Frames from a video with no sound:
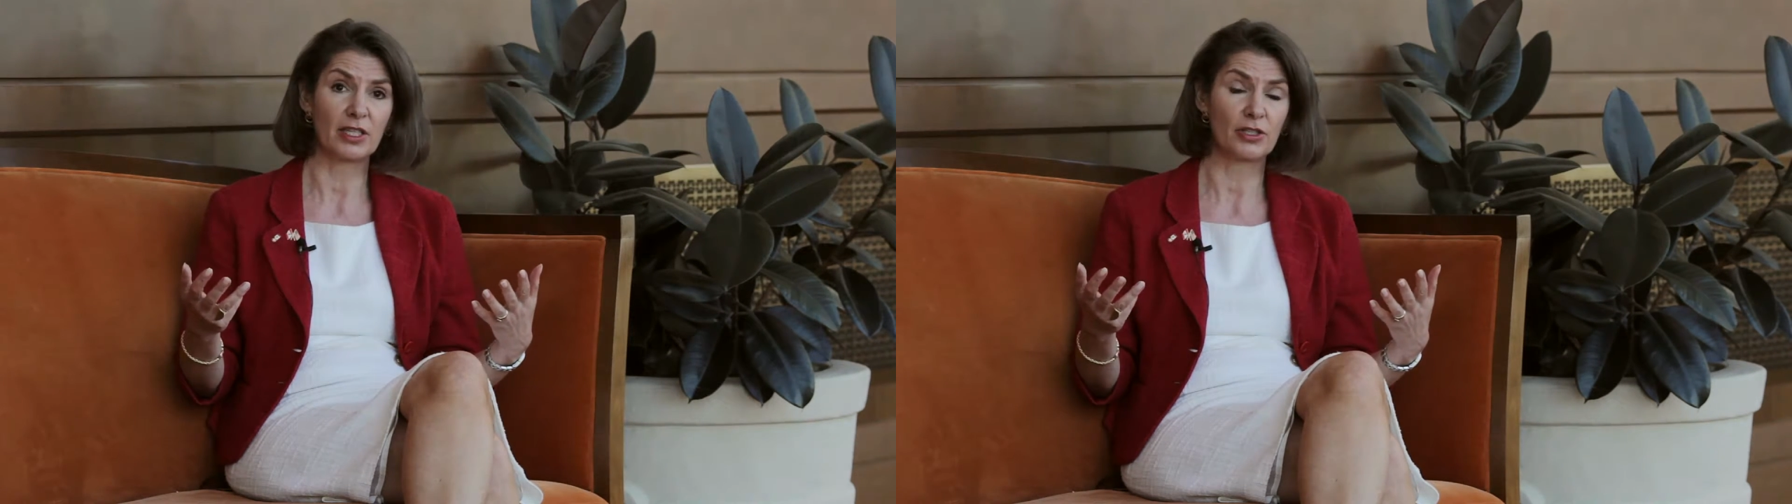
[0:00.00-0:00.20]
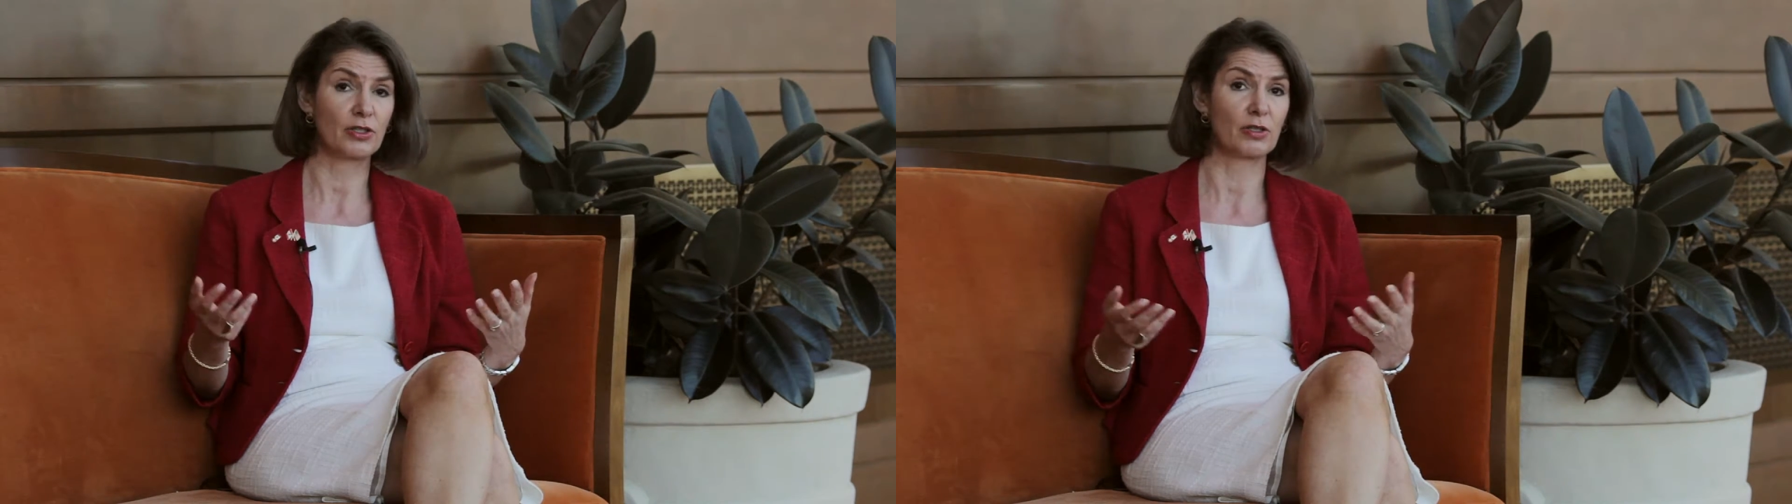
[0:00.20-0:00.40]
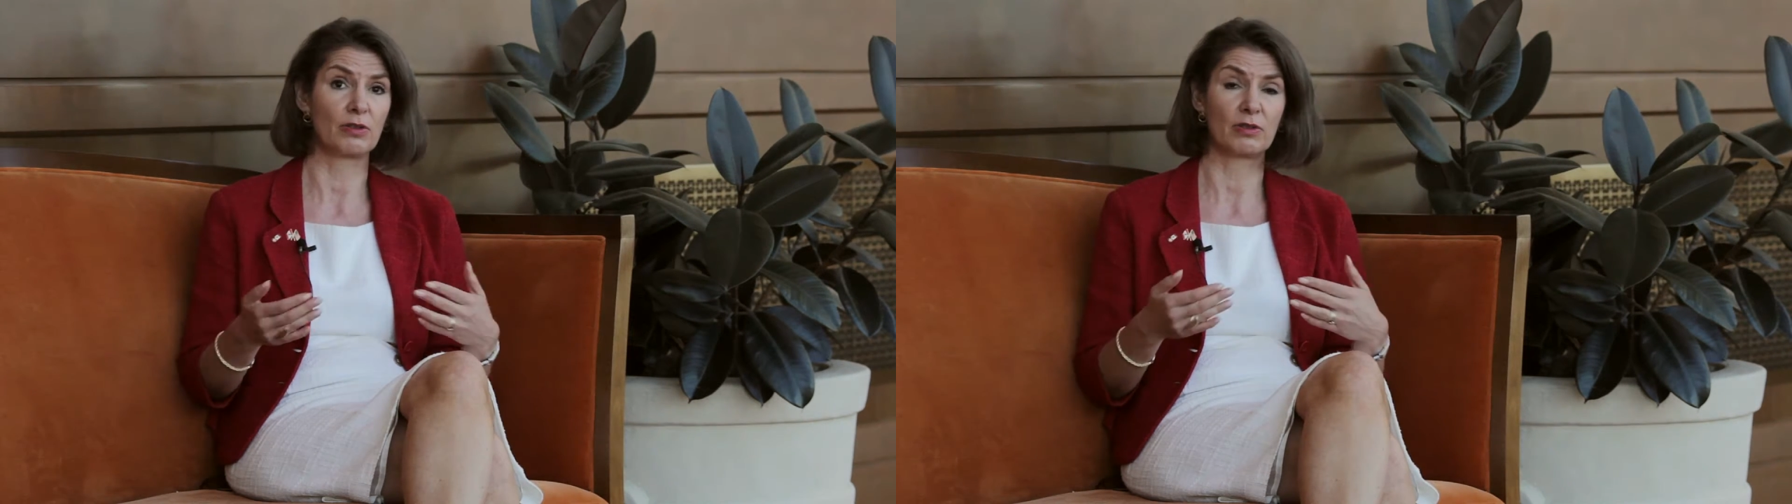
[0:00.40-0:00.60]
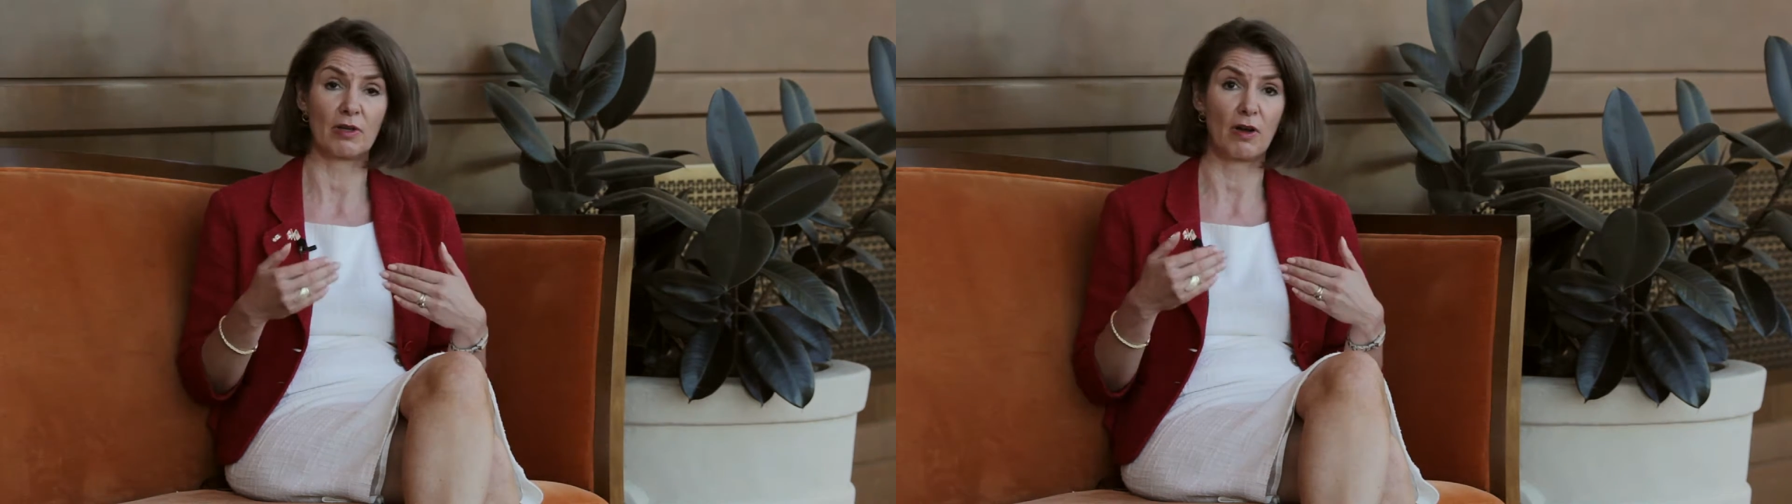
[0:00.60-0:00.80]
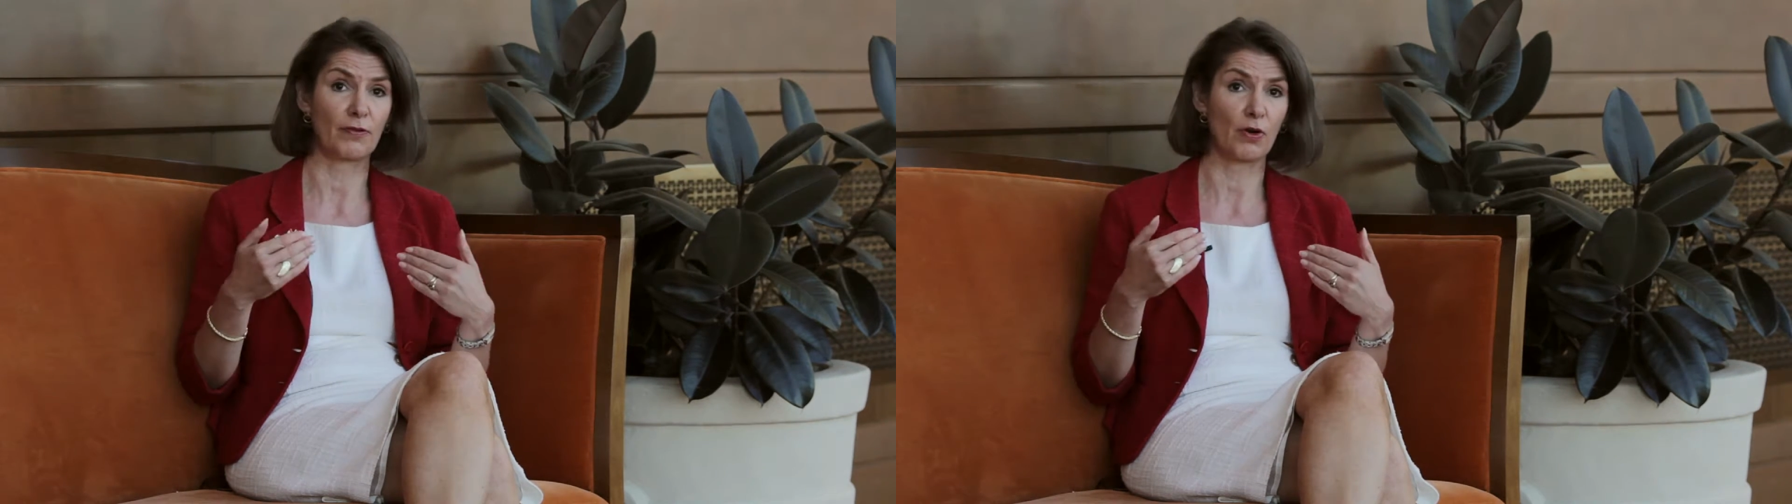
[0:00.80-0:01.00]
issues,
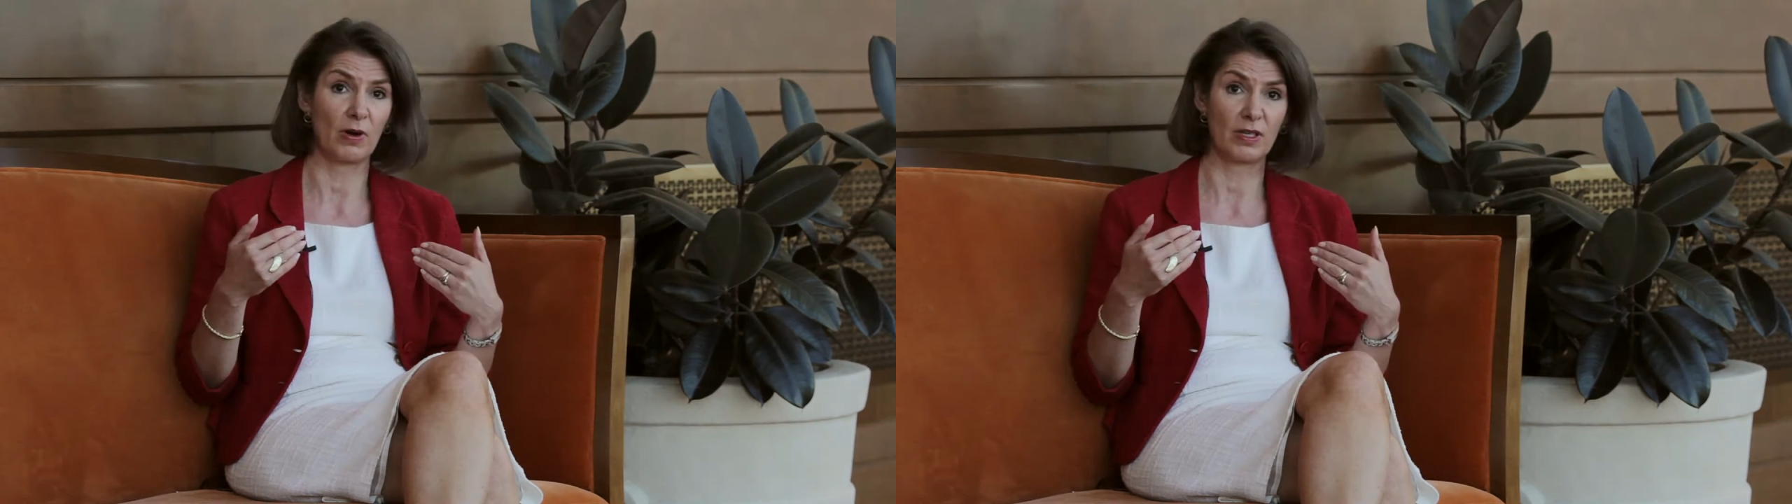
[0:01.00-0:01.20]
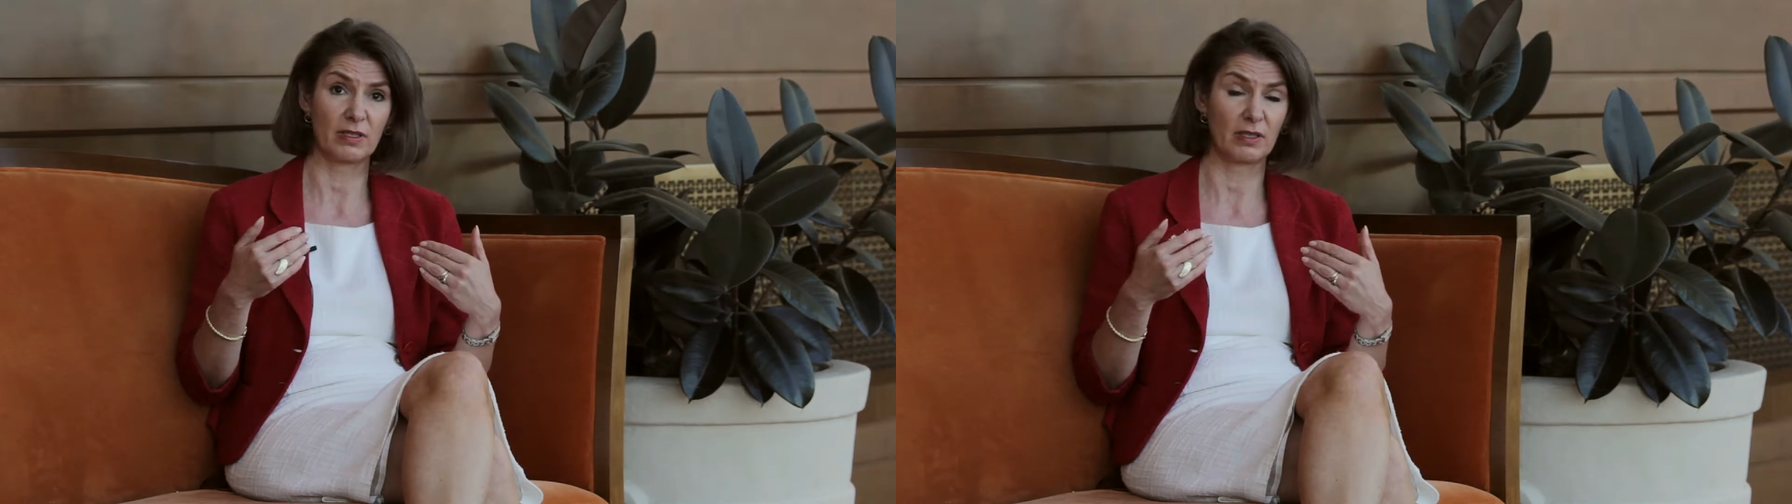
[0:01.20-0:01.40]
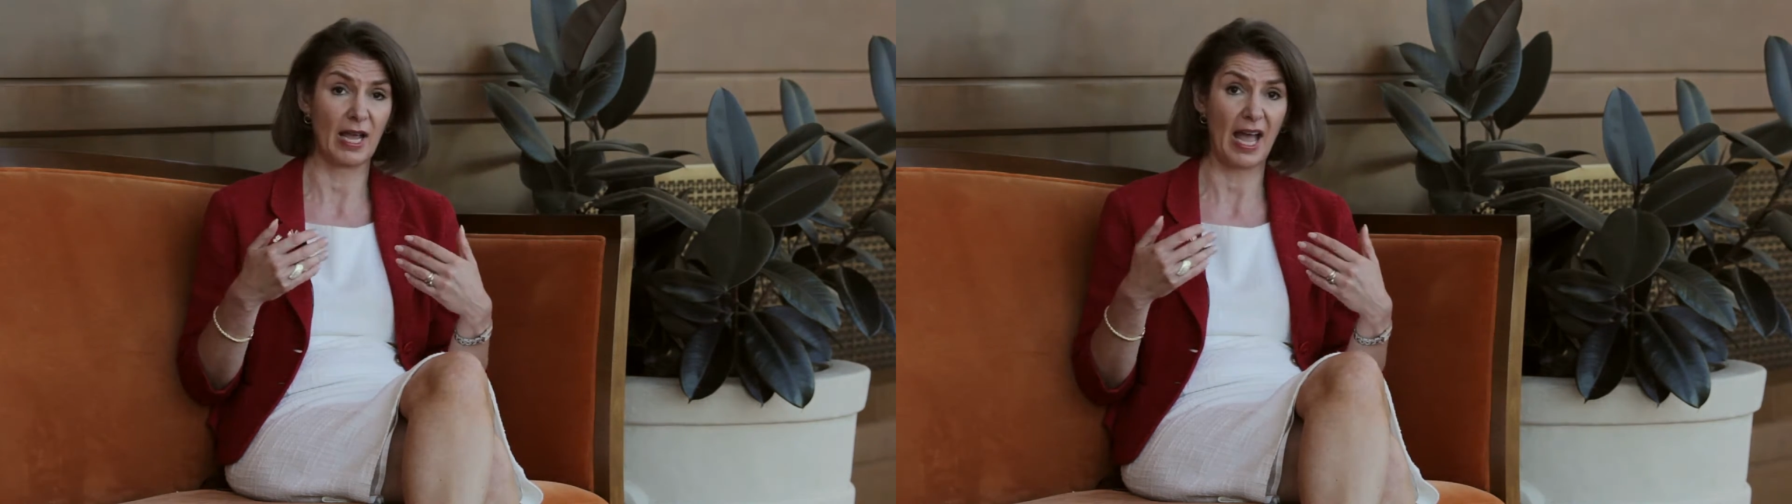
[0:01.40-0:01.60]
of course,